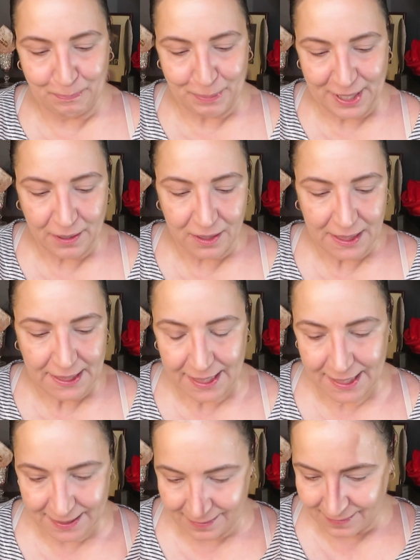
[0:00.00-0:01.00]
barely,
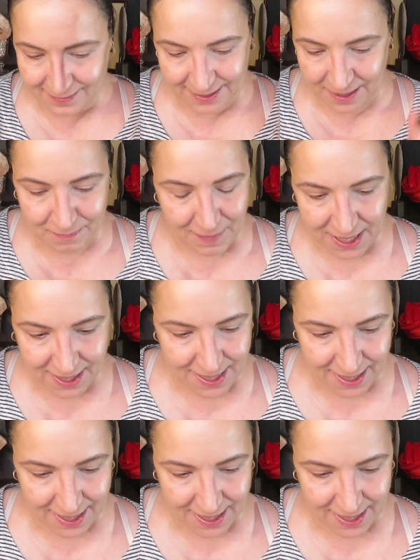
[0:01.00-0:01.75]
and it didn't make a